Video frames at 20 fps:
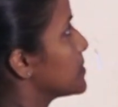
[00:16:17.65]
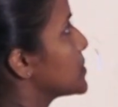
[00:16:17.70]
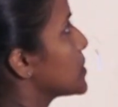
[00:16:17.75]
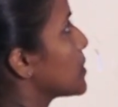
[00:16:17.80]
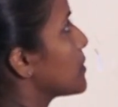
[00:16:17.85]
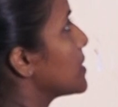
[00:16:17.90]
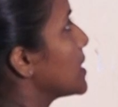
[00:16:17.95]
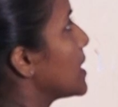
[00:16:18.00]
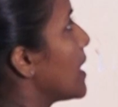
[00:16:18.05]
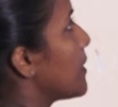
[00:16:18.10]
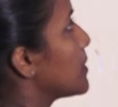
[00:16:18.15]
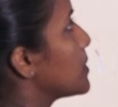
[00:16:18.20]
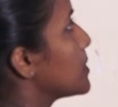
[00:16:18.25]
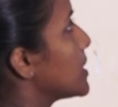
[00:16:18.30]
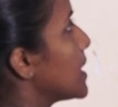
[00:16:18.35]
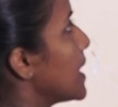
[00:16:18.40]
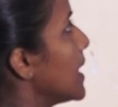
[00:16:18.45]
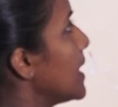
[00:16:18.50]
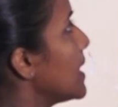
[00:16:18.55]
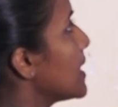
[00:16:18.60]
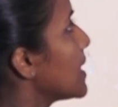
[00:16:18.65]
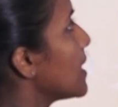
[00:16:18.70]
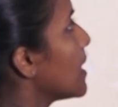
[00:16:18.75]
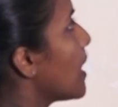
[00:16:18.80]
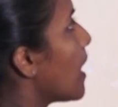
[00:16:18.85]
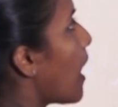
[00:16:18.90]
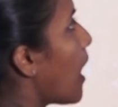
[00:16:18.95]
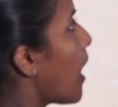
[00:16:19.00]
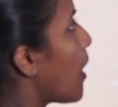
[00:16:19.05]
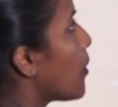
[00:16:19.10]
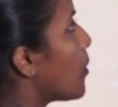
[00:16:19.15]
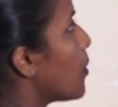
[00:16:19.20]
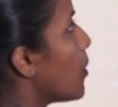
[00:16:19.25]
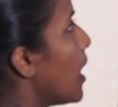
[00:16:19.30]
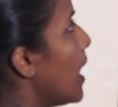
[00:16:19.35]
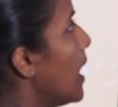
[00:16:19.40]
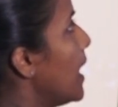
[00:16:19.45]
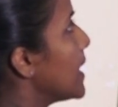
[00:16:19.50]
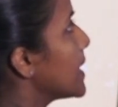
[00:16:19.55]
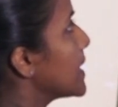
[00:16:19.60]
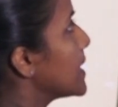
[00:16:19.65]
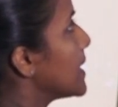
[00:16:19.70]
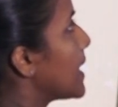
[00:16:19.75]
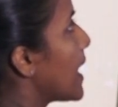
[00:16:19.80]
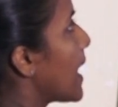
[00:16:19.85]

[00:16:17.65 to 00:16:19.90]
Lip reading: So, we have to take avoir in